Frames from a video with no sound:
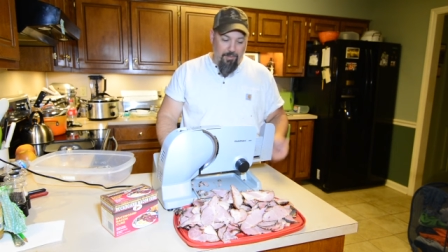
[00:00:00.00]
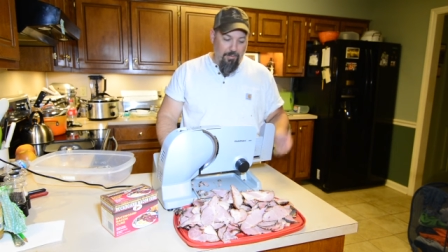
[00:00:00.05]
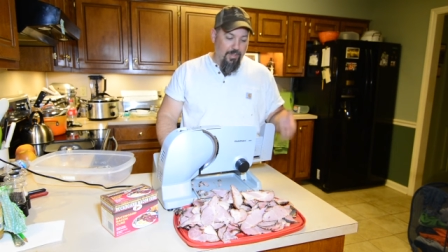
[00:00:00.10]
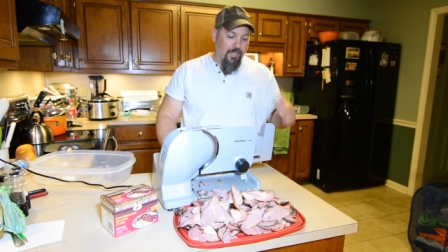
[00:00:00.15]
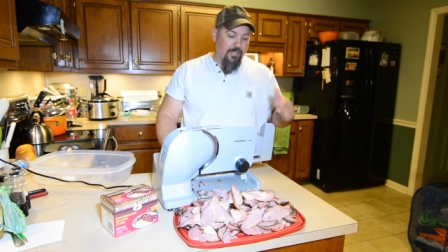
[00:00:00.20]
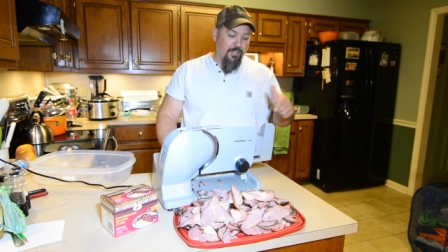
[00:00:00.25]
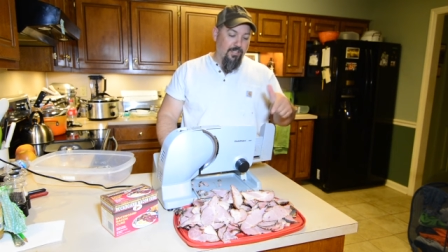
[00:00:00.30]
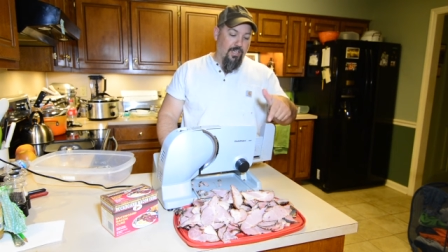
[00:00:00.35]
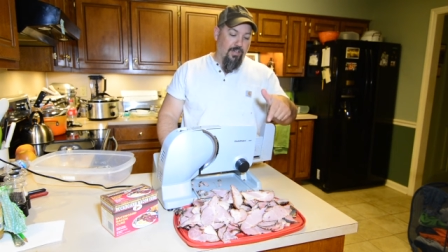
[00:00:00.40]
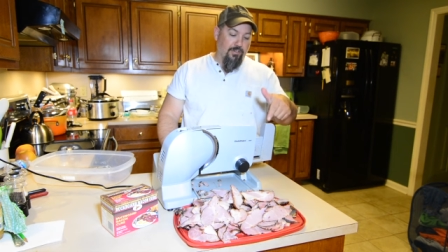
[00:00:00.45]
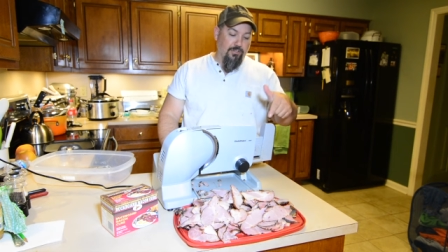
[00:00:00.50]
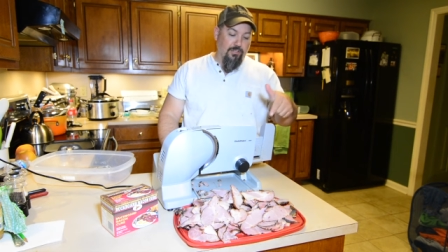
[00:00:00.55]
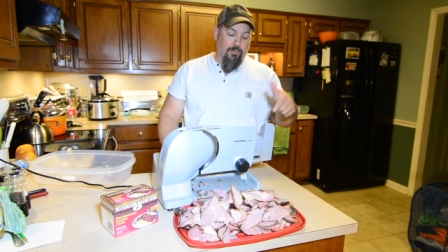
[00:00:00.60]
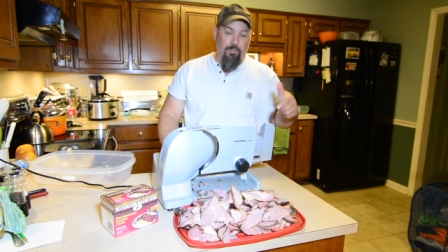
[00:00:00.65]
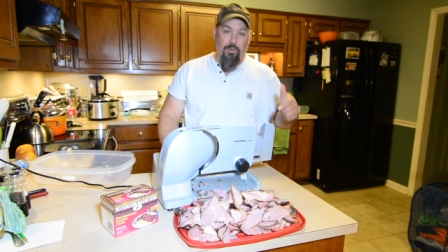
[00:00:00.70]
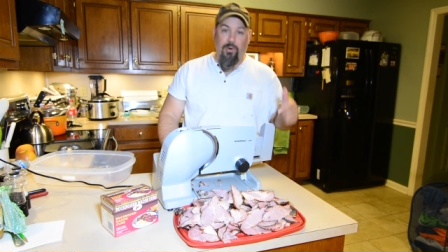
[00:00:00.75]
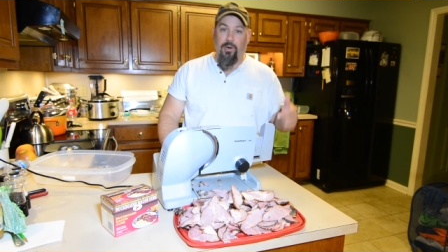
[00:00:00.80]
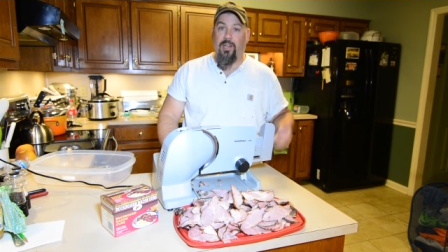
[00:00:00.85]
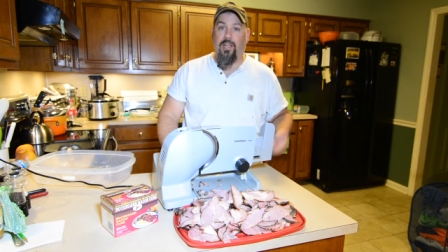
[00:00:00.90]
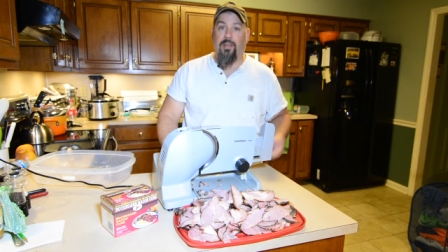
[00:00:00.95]
I mean, this stuff's so
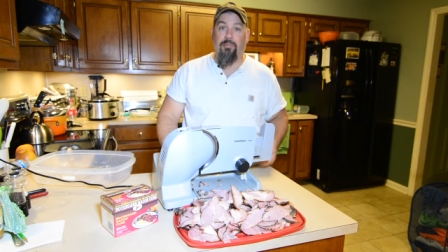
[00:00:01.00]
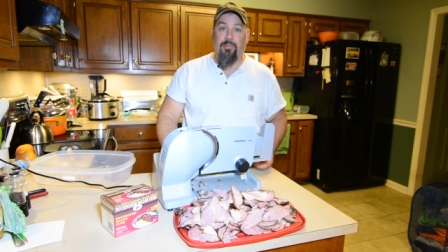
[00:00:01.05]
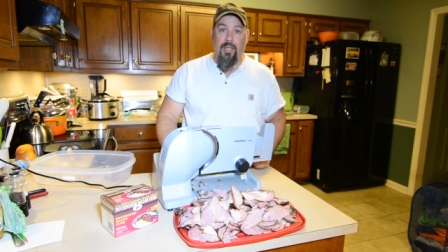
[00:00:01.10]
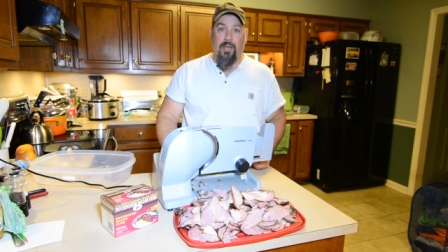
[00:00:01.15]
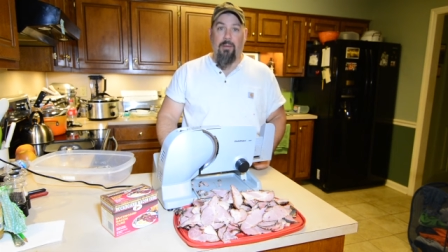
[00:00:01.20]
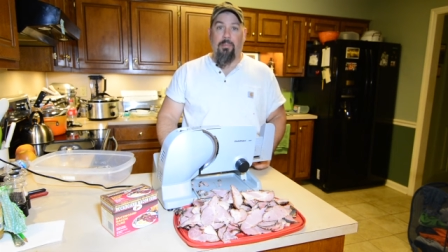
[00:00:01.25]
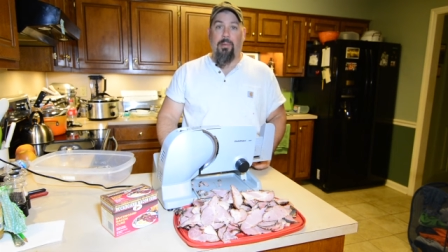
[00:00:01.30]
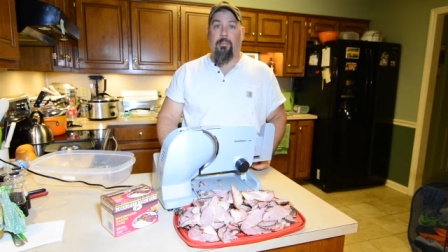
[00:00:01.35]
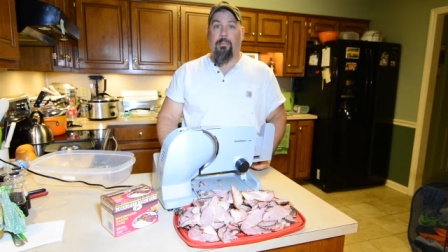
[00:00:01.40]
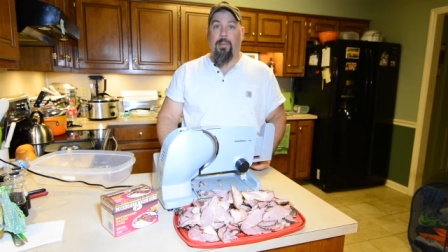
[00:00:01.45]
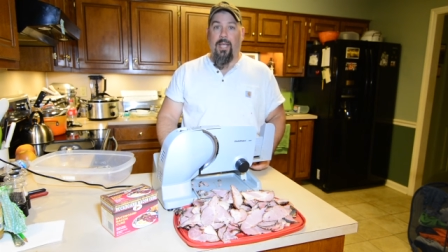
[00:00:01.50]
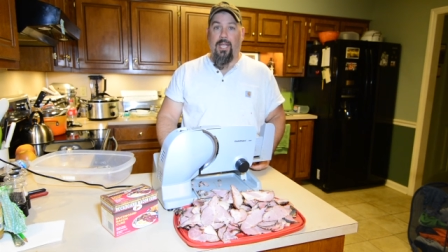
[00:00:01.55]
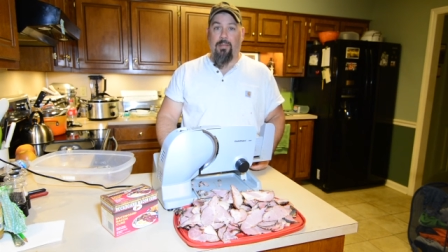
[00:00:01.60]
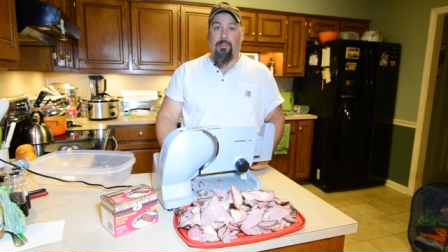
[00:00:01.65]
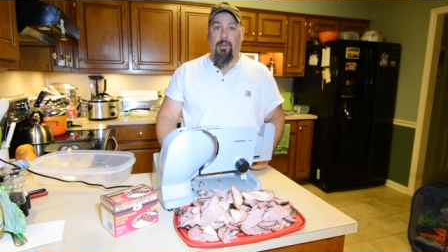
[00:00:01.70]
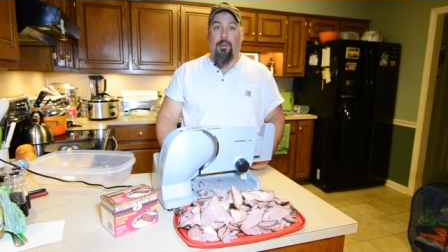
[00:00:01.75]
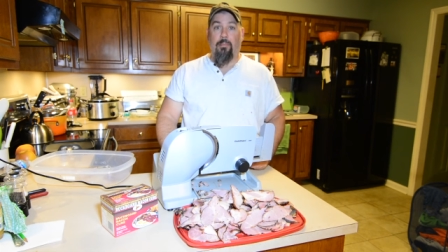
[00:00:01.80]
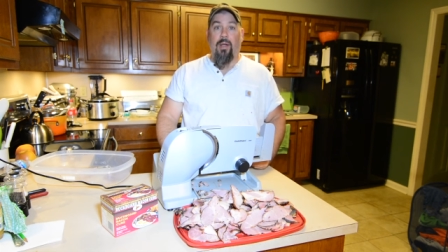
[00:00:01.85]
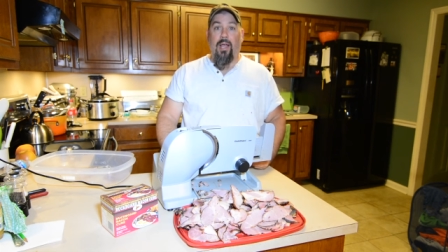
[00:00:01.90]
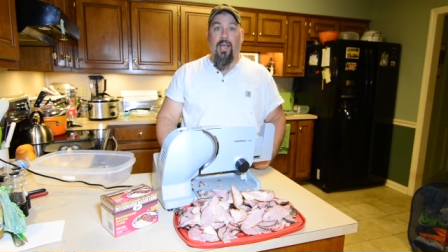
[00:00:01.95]
pretty, I'm thinking about
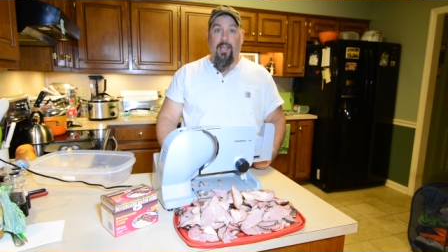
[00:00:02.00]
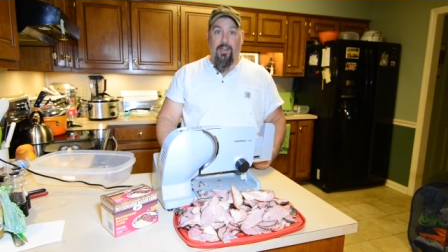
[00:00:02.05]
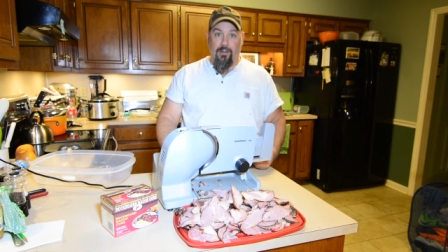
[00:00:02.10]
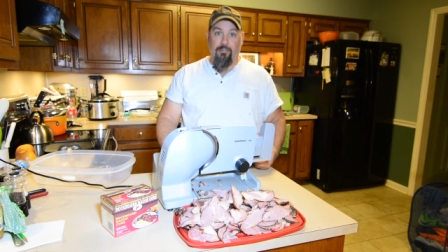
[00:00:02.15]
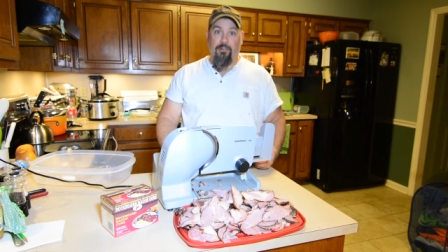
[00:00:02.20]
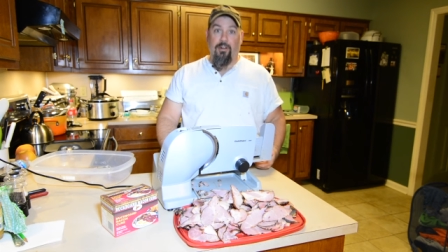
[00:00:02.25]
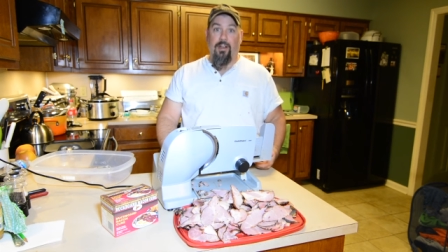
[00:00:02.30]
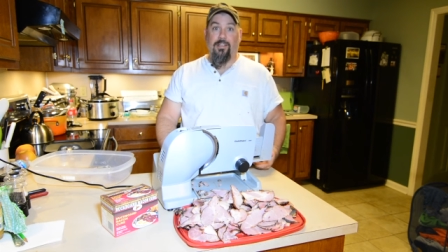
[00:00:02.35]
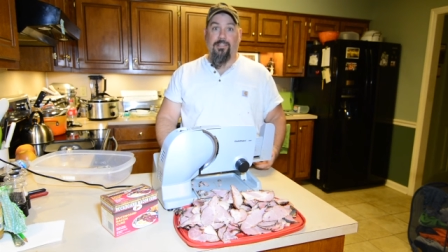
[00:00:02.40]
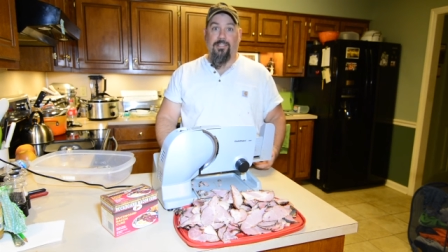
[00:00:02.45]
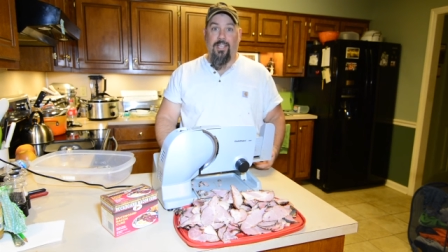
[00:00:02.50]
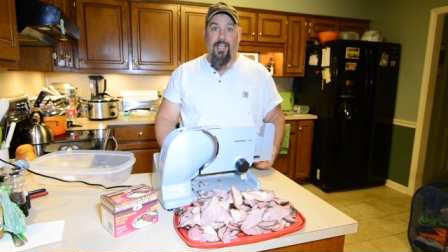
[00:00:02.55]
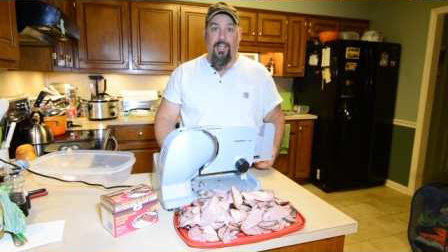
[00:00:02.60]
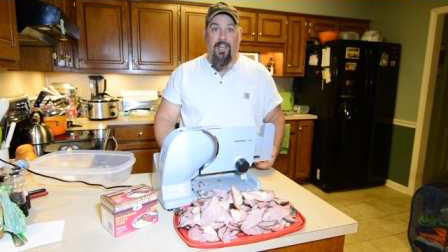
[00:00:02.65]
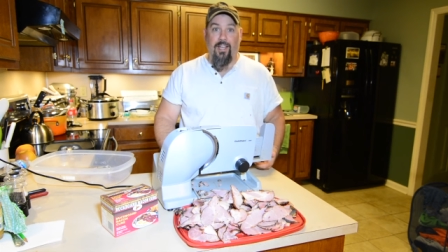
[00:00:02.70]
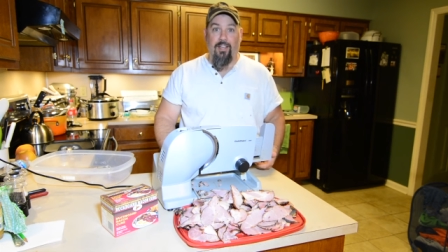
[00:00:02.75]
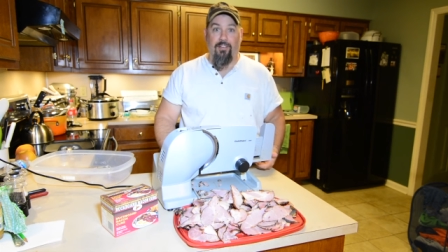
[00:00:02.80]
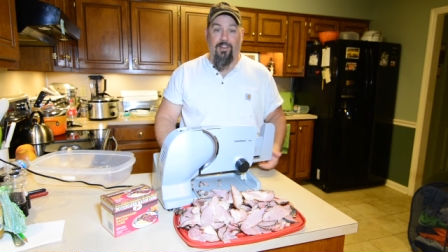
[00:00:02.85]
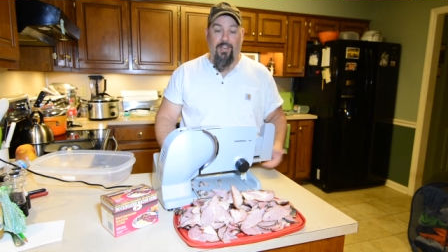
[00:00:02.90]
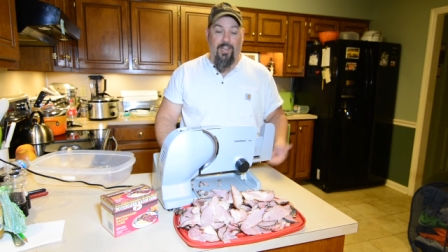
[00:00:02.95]
making my bride a dress
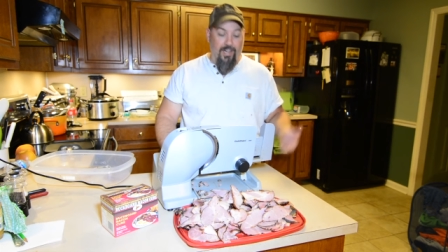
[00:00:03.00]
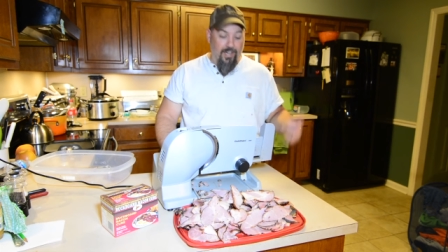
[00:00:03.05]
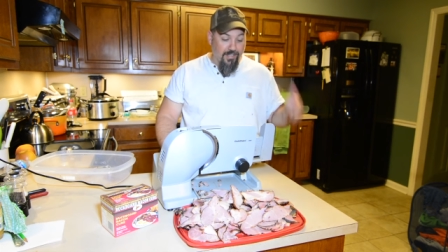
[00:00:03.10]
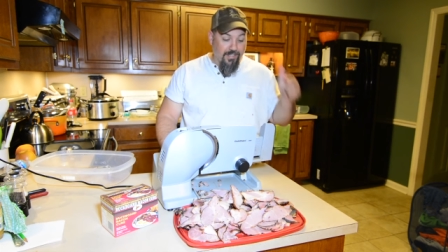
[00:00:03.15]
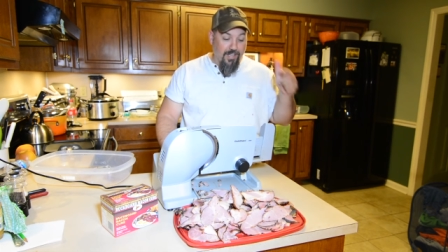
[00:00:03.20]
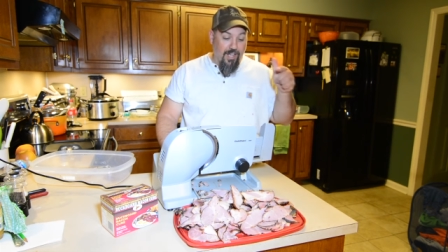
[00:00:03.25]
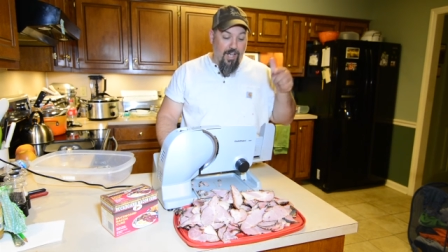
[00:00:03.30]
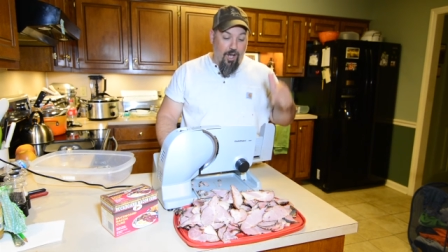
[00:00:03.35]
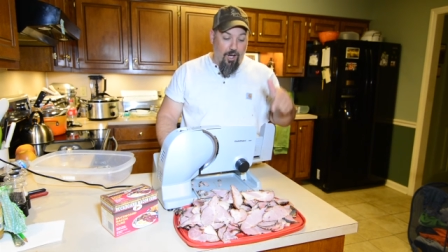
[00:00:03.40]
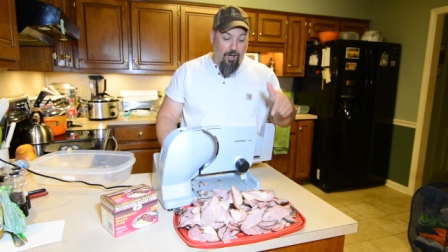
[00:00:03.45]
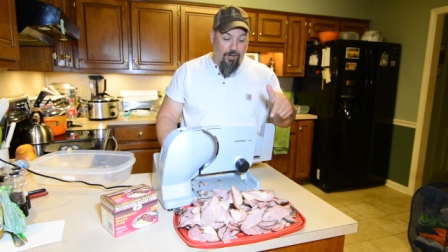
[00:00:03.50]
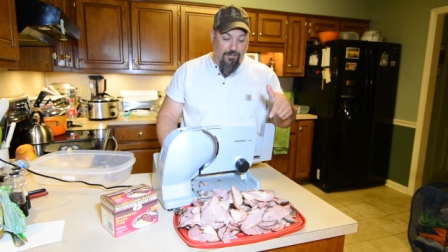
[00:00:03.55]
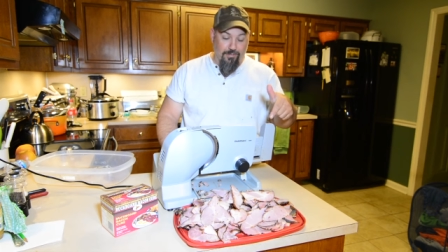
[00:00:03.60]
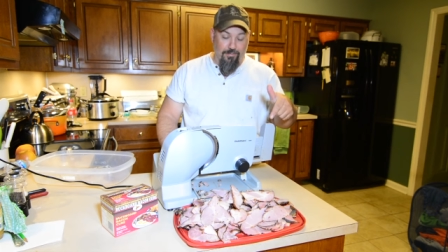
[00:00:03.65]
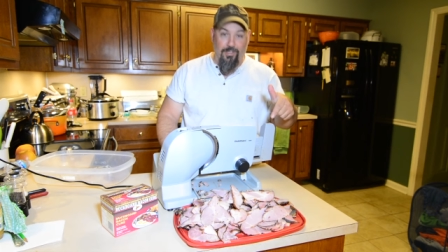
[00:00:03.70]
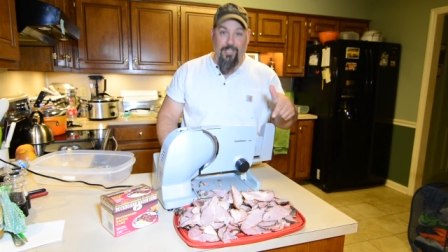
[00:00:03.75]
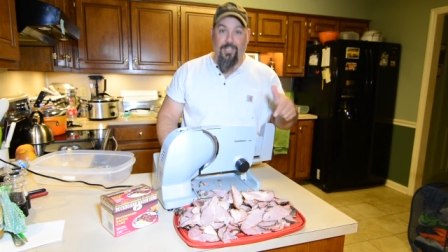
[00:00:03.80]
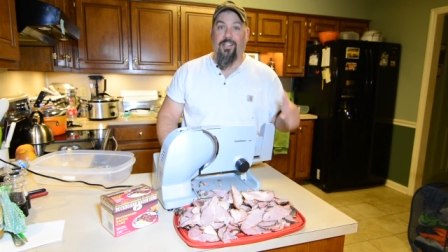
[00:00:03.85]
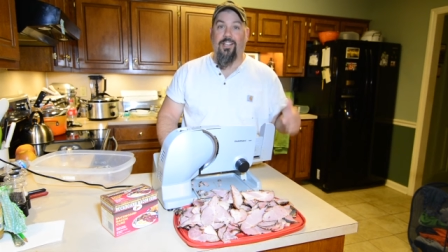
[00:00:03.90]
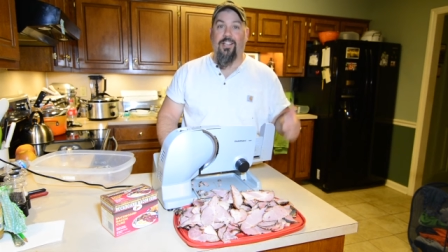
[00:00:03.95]
out of it. It is
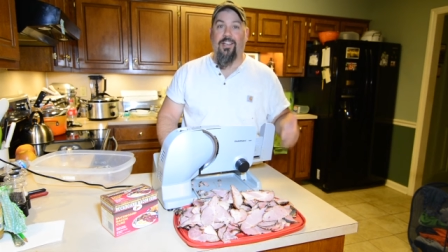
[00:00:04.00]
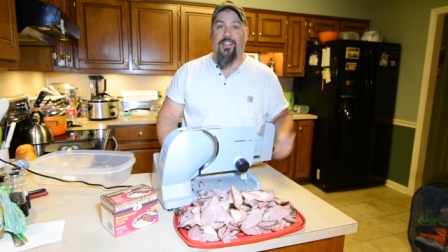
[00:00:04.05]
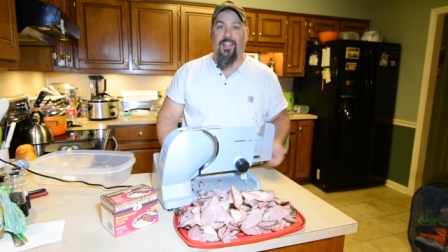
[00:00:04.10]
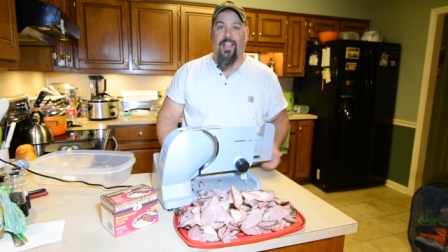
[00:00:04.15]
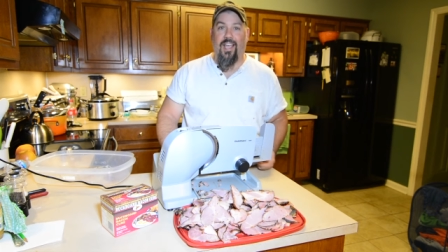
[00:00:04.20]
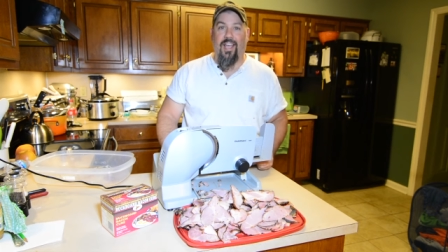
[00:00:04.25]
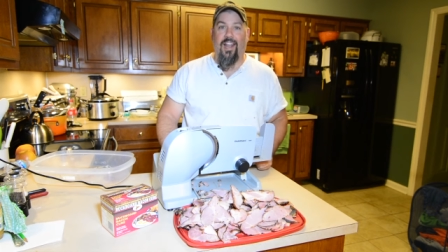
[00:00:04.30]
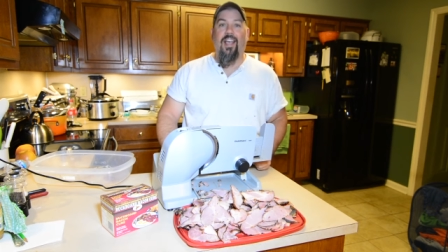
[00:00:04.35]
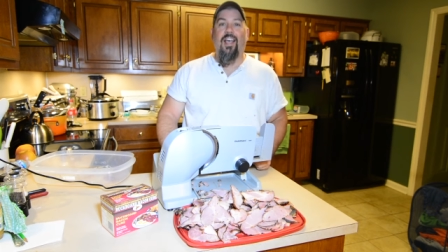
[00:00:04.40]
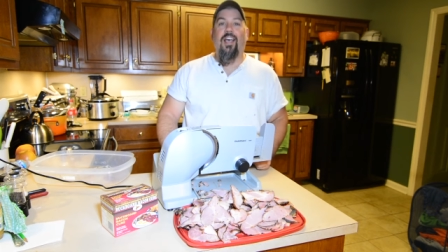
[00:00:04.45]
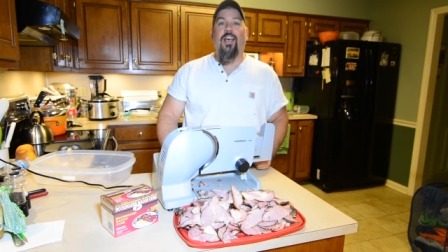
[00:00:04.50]
awesome looking. Look at that.